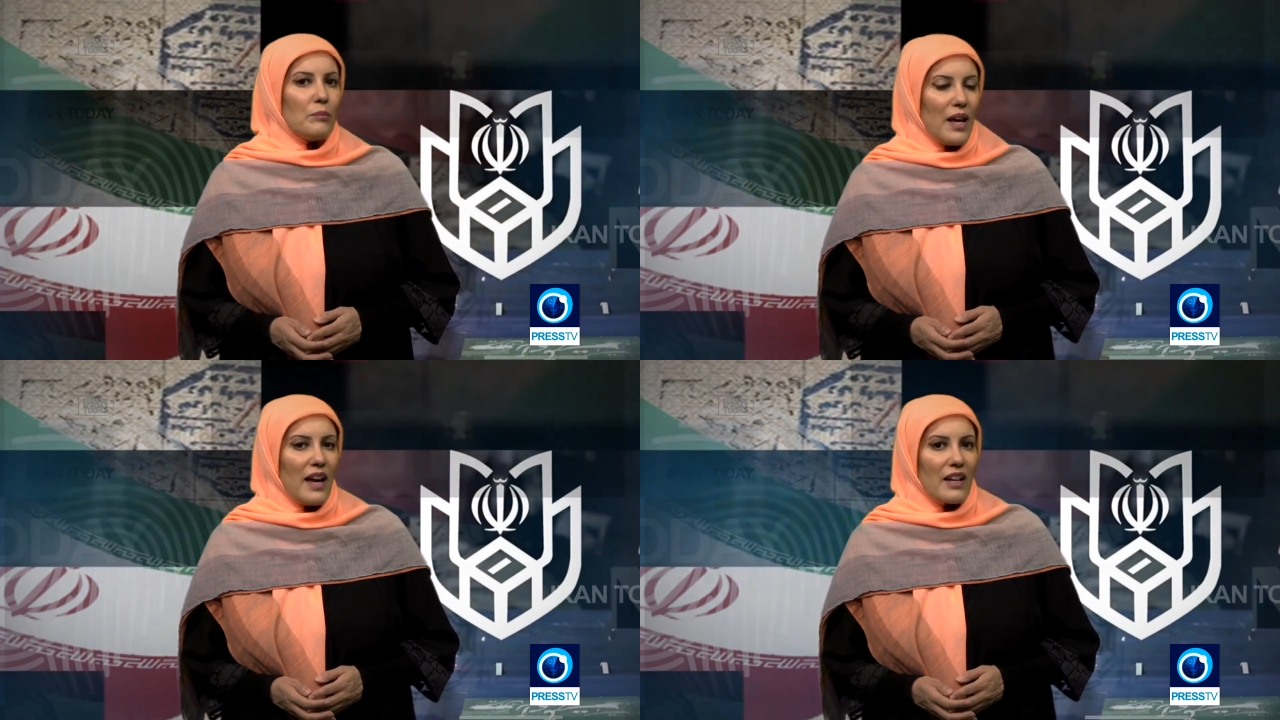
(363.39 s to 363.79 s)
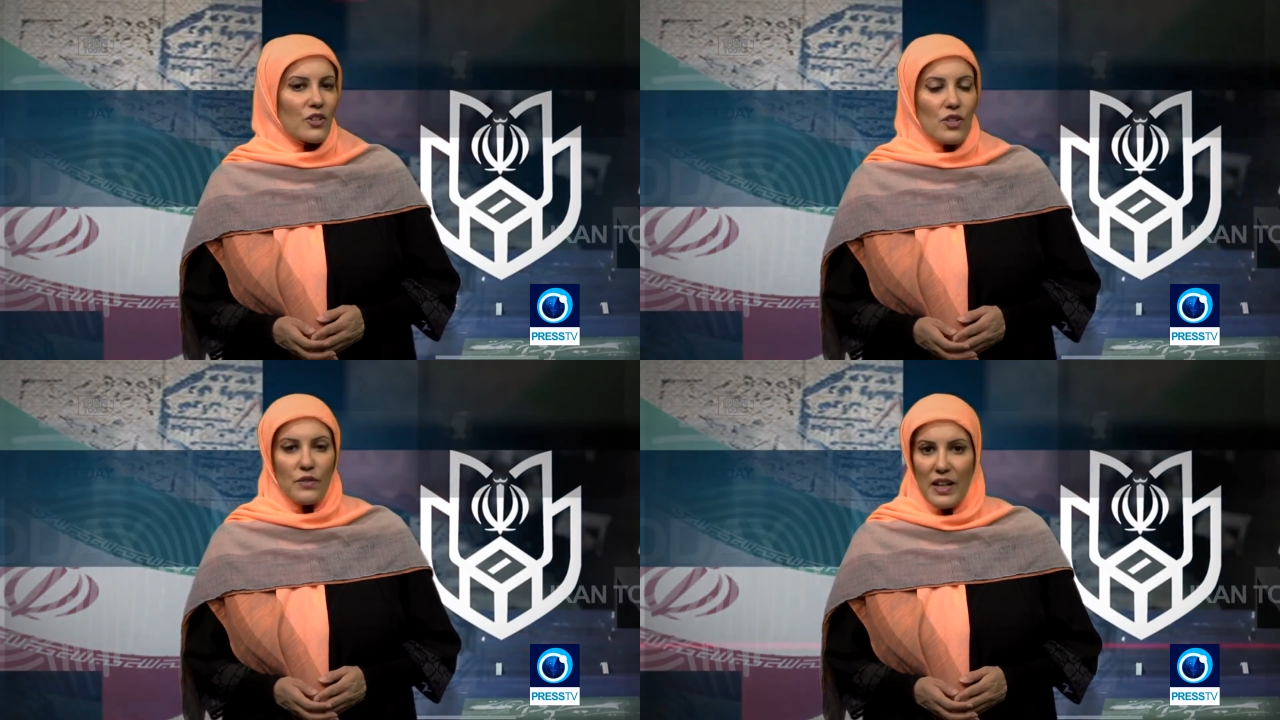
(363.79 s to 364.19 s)
bare
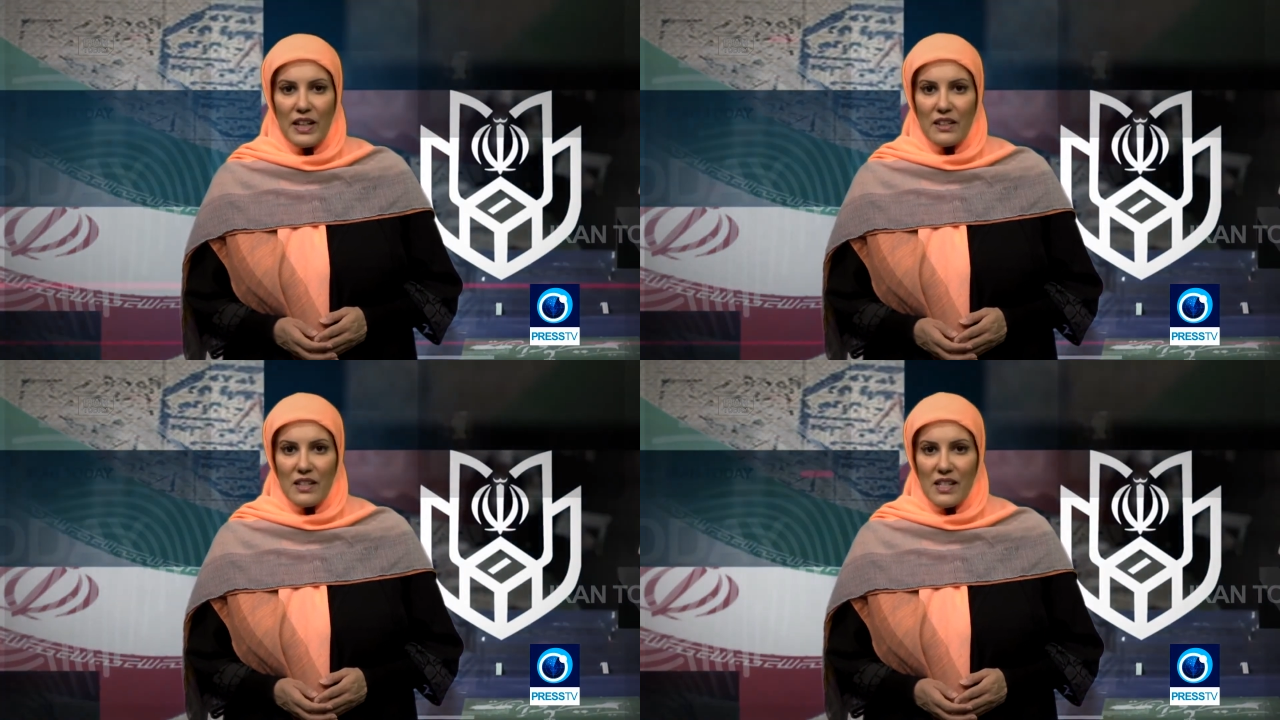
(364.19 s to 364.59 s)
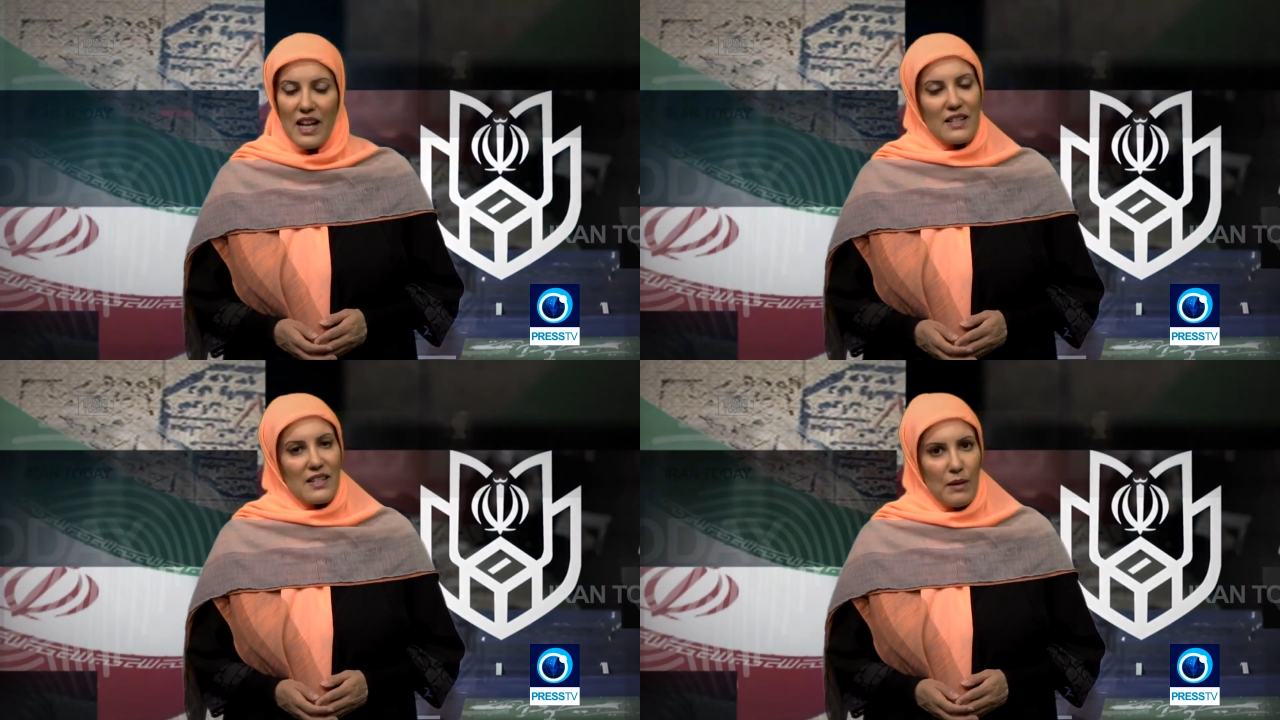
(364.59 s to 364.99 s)
to surveillance
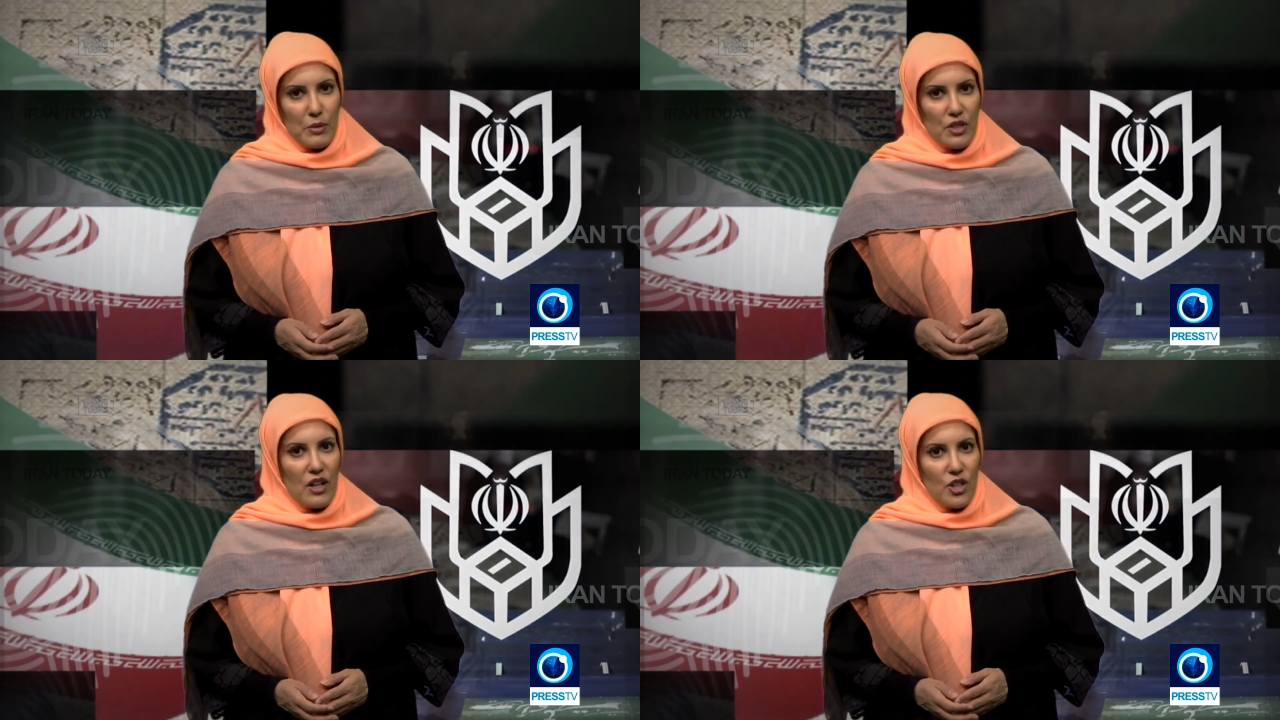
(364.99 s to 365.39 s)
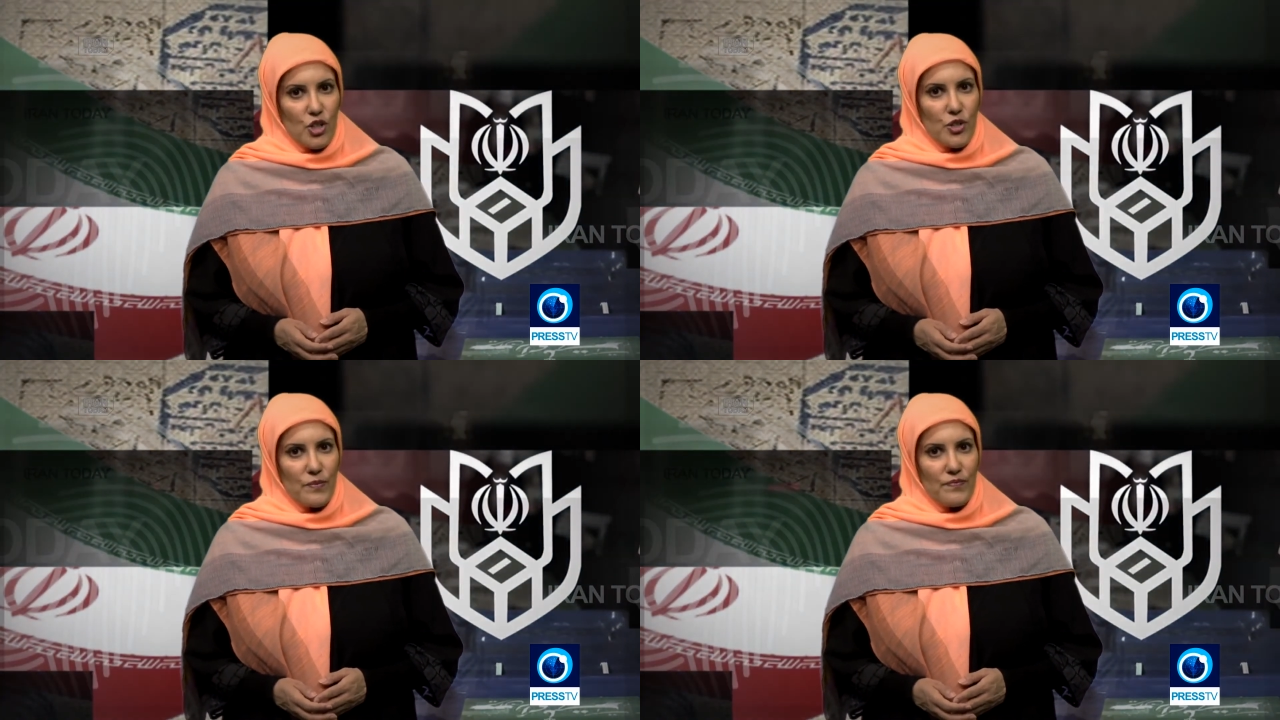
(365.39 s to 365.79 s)
and sabotage.